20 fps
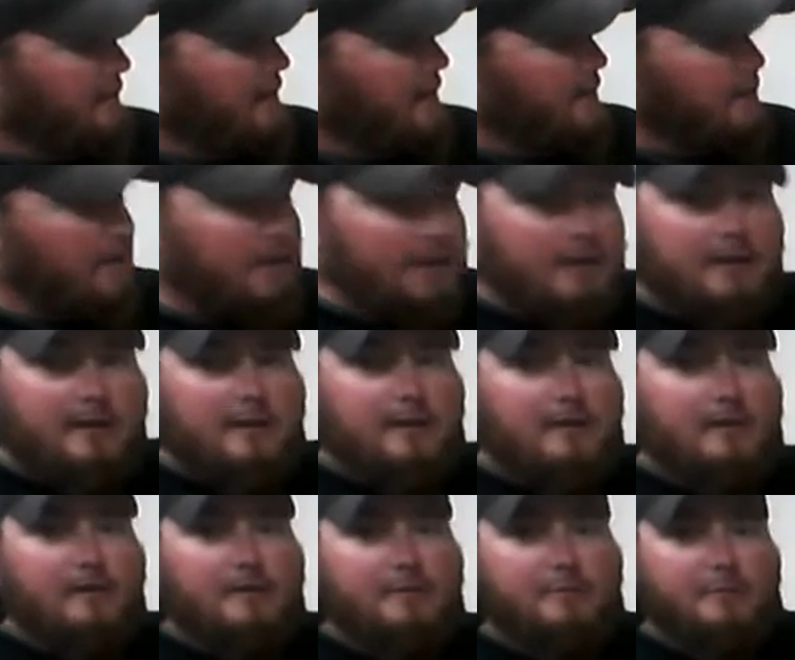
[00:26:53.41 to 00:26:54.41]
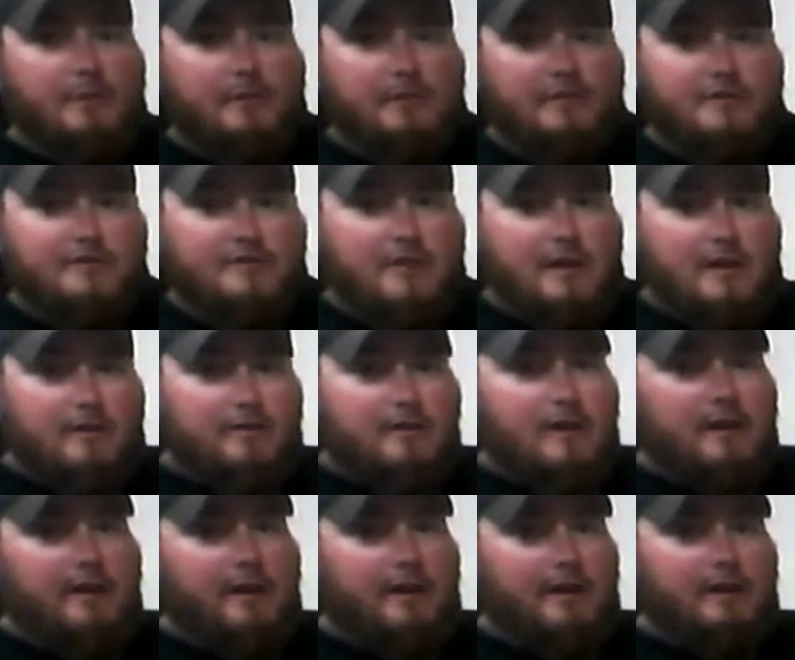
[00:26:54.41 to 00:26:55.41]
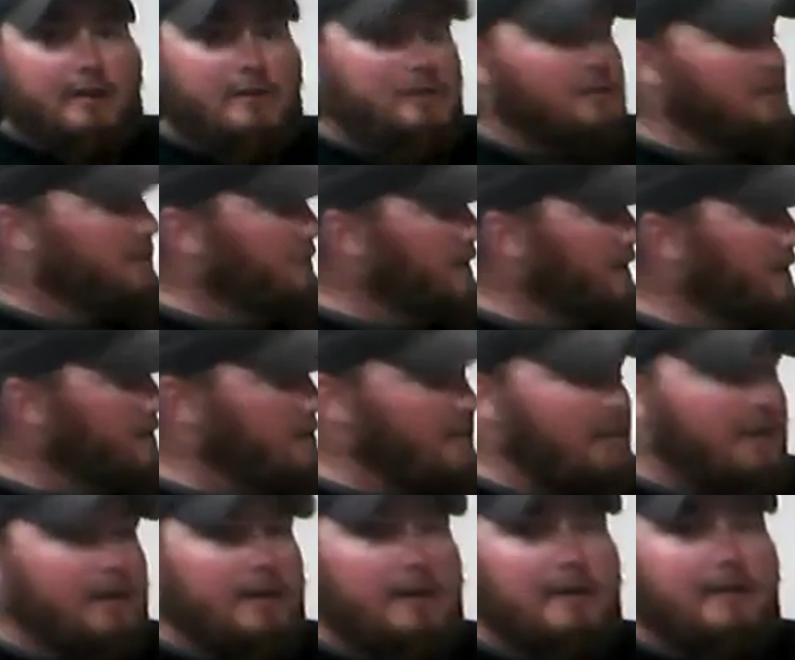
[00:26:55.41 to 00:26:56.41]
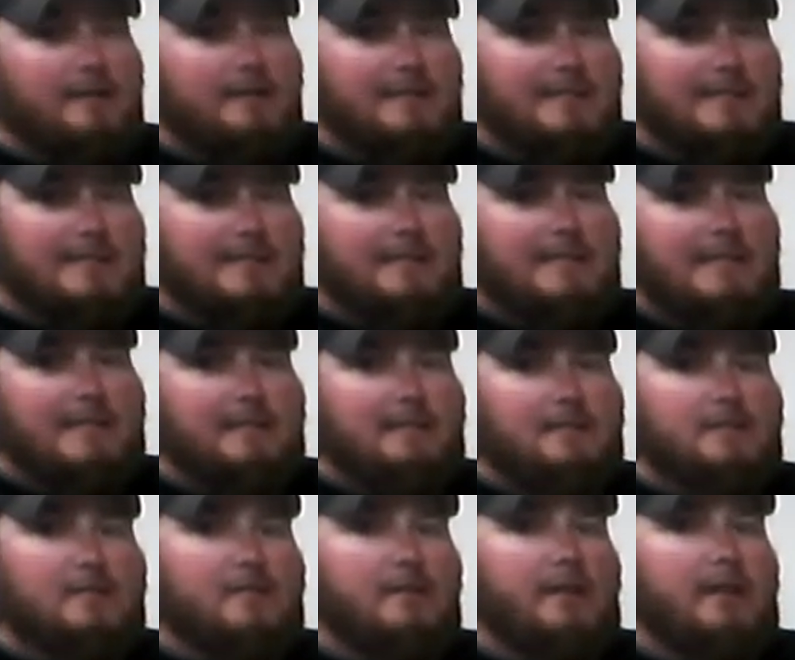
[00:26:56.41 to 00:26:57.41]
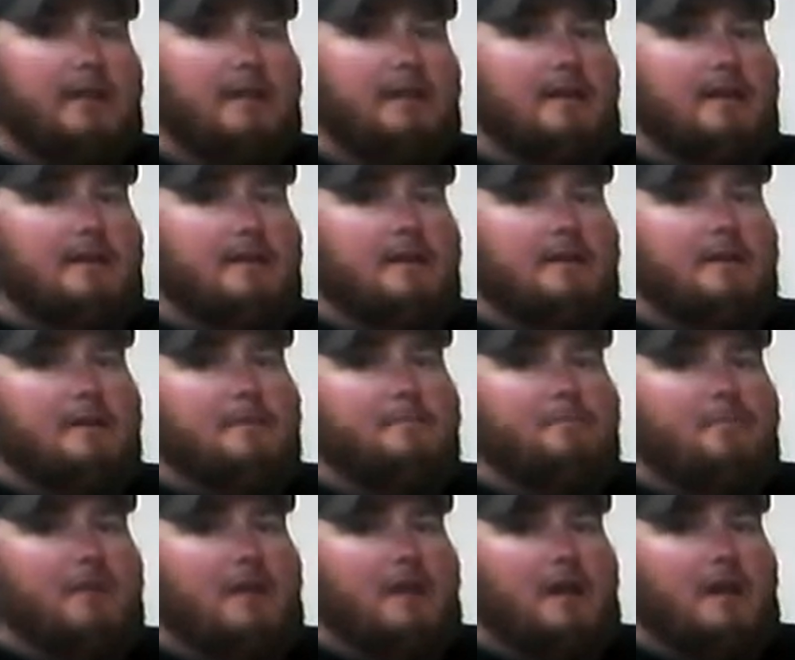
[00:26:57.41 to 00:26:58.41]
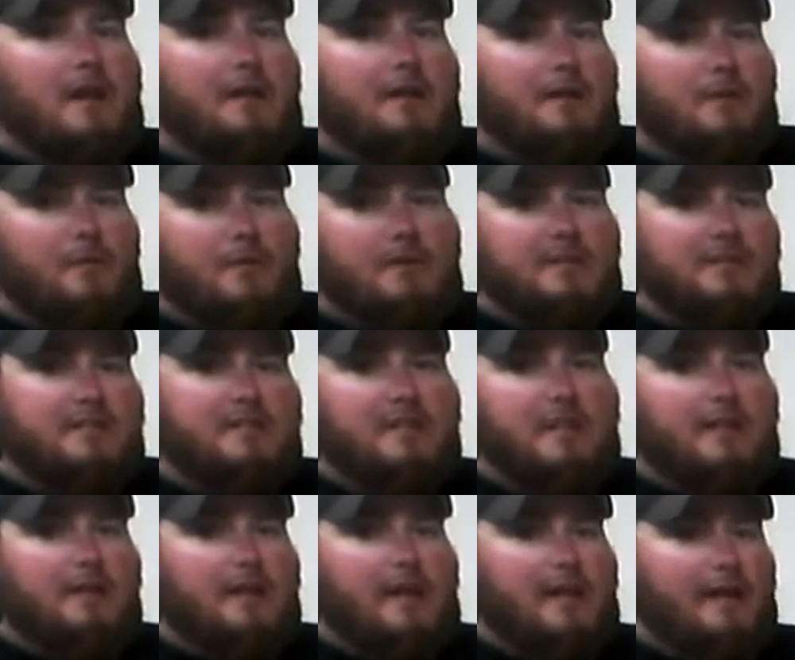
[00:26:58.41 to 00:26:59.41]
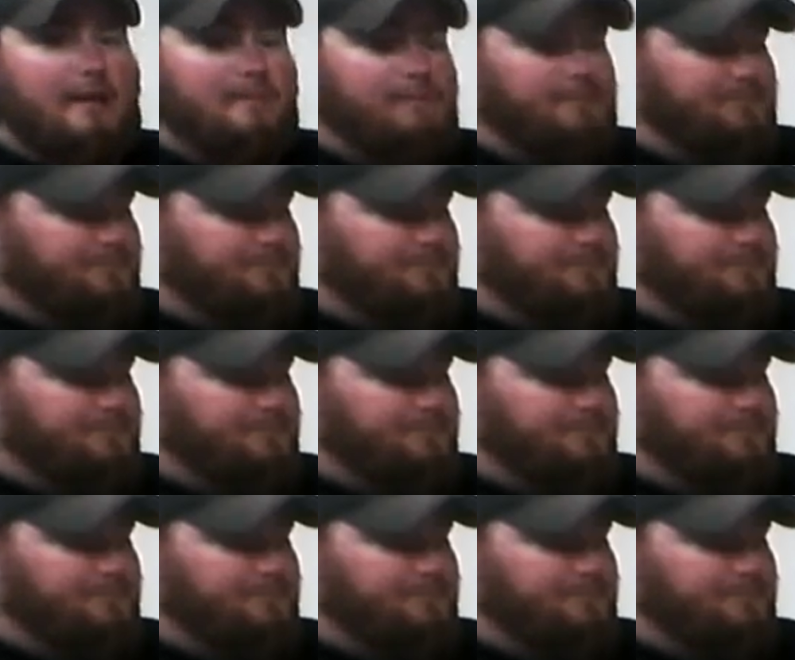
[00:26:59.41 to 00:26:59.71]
that I do need to do is build a shroud around here so that you can see the screen, with the sunlight.